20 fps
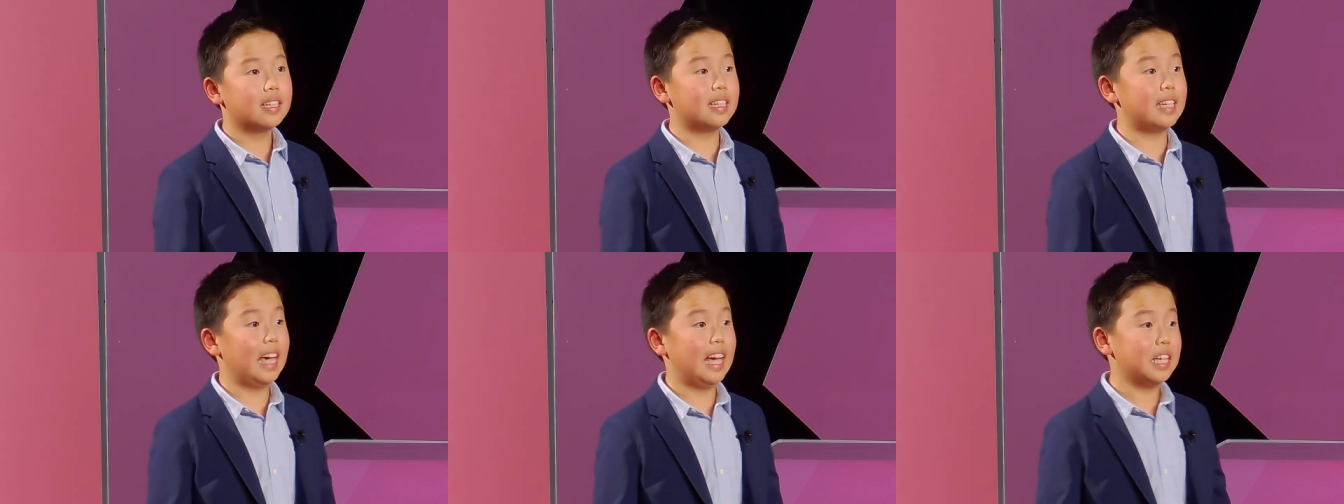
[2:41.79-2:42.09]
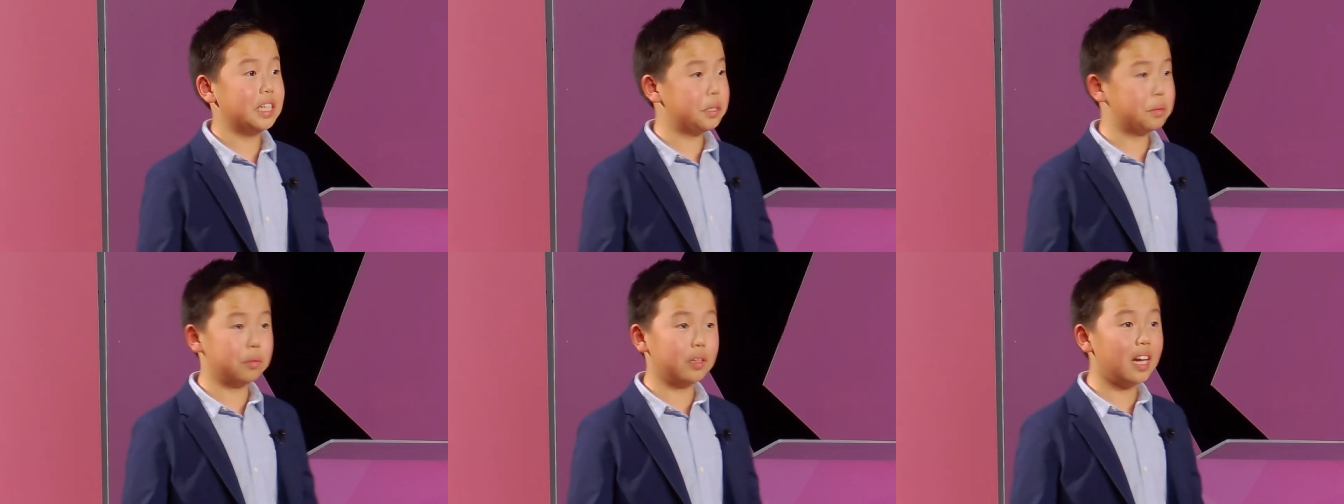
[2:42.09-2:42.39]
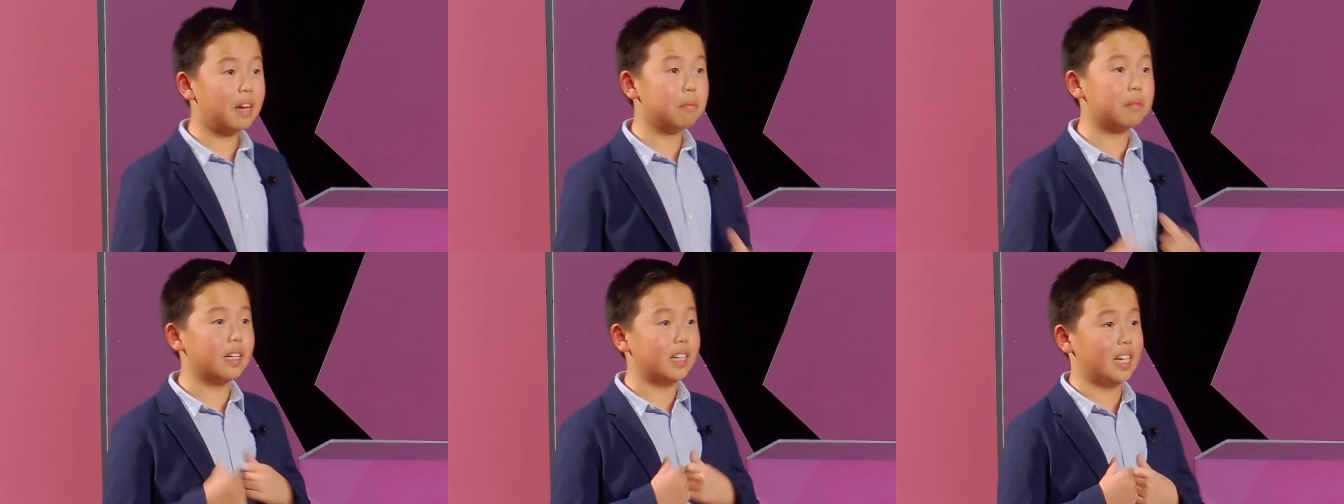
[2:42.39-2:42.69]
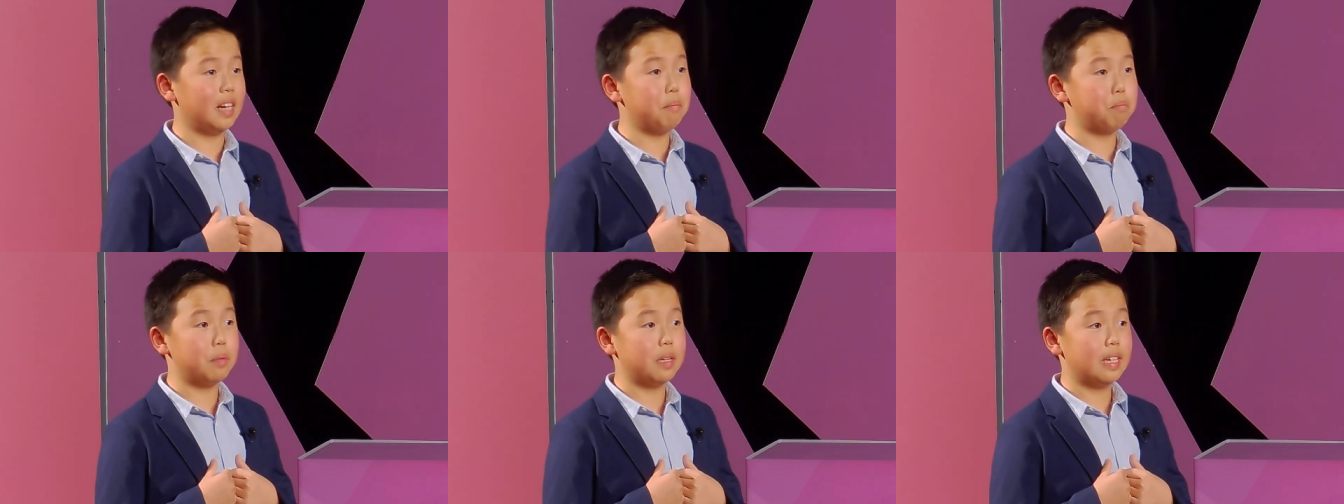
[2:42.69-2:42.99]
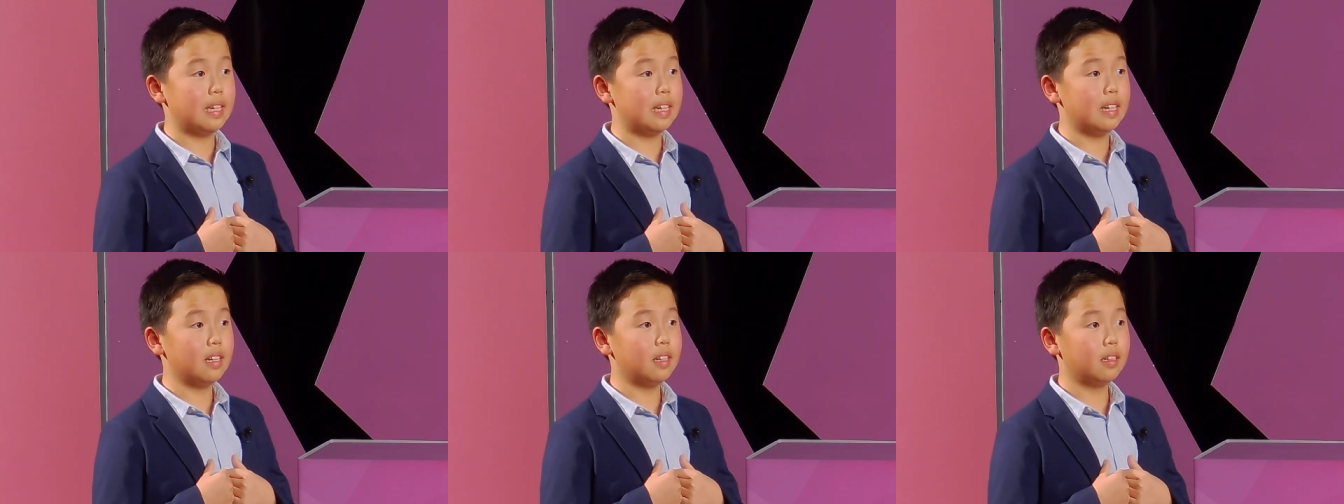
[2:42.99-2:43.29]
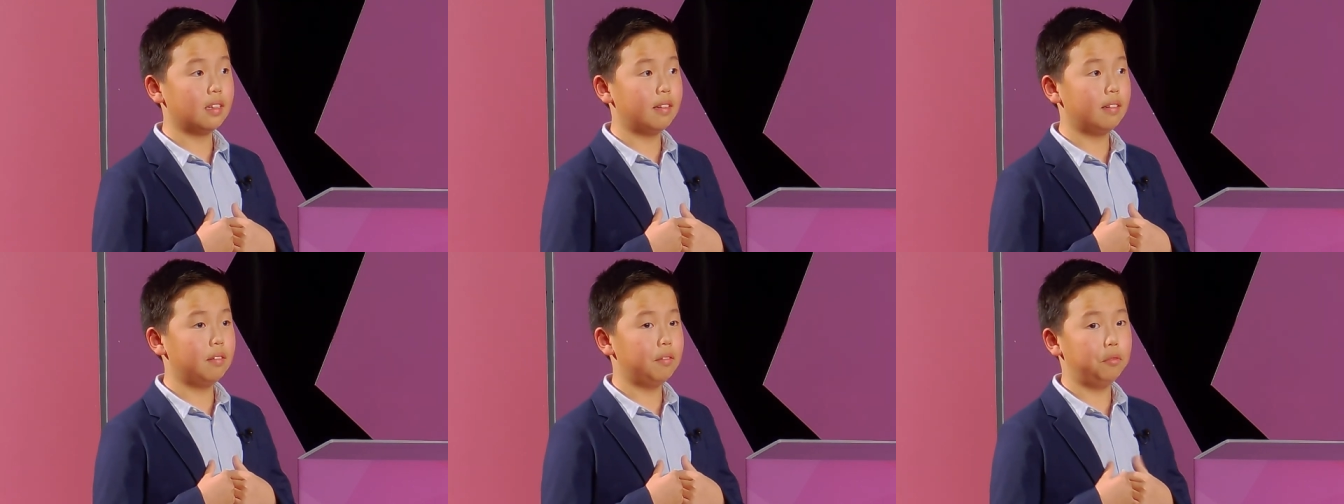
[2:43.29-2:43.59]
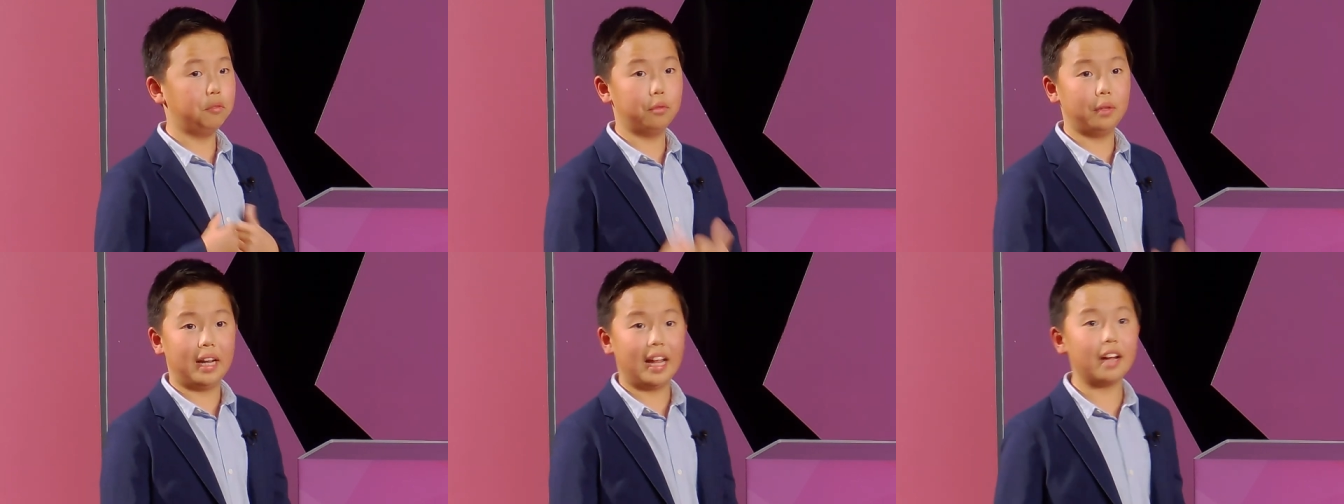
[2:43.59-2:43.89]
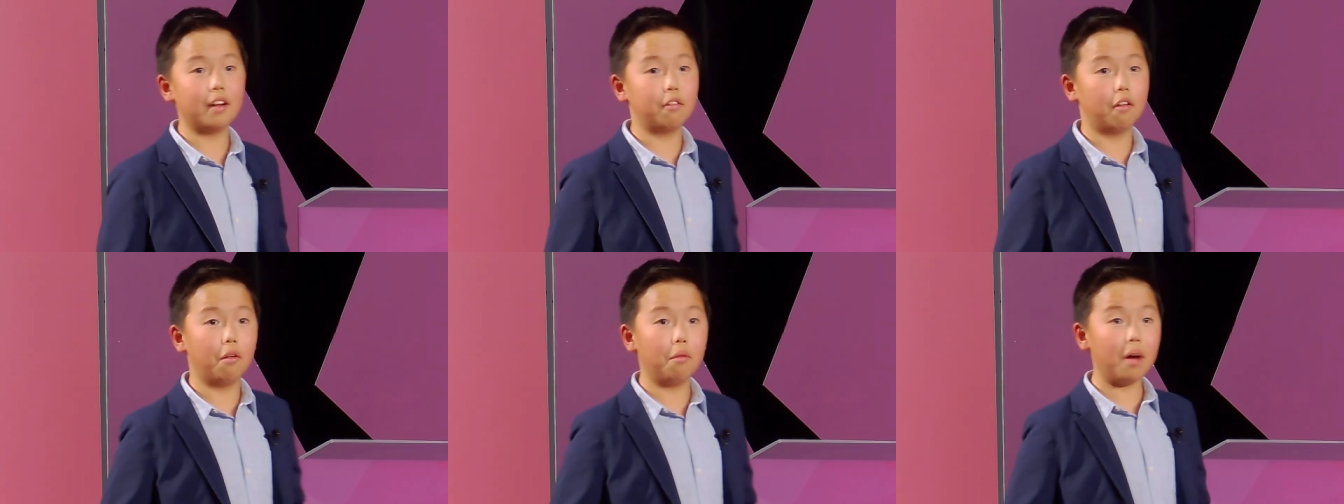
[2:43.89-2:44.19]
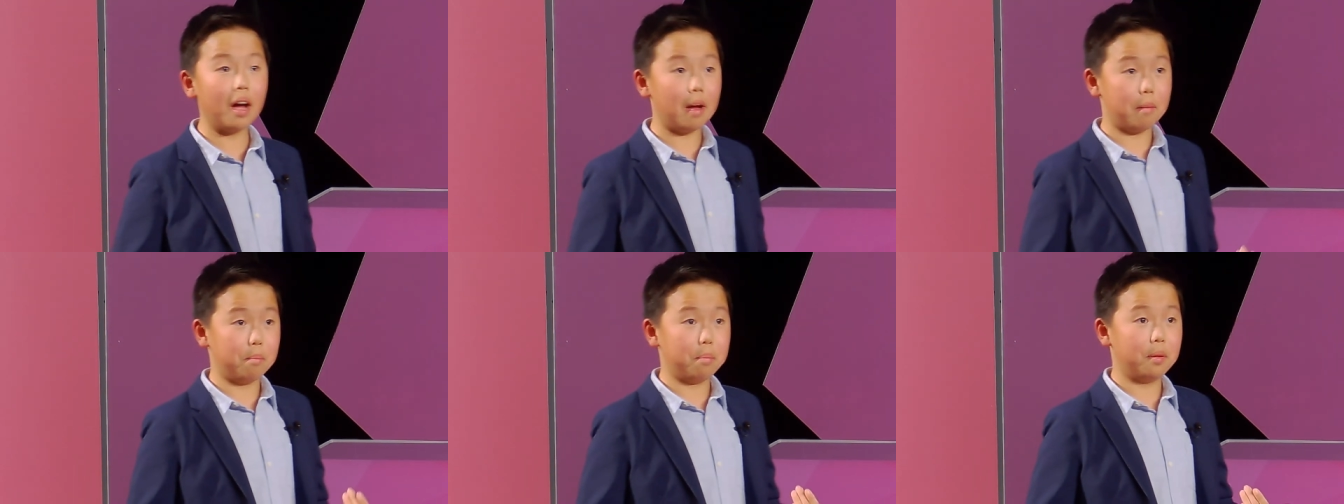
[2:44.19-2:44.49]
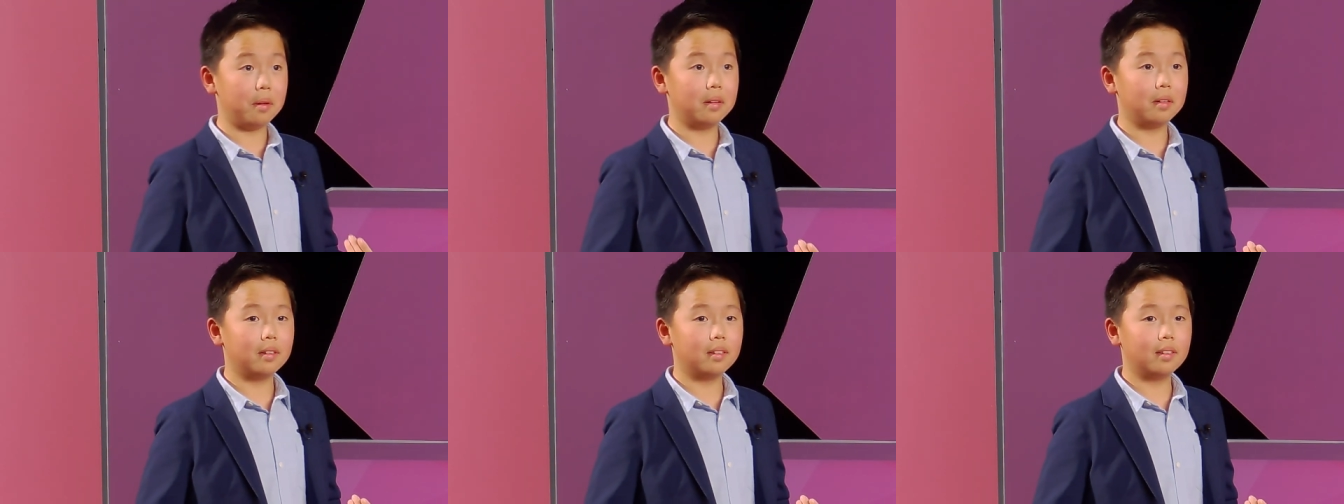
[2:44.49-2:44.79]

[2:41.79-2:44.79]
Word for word: Guess what I'm gonna be when I grow up?